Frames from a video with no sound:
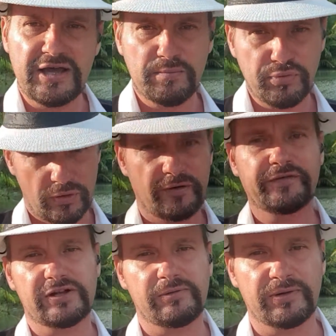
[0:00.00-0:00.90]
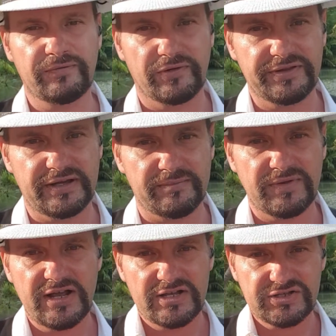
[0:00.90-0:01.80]
profitable for them.
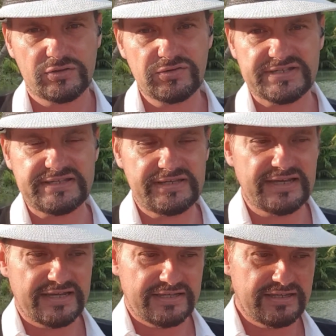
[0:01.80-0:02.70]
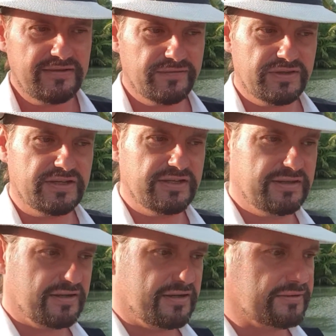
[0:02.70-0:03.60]
So you see, even in
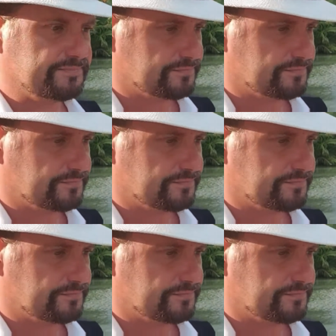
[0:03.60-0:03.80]
the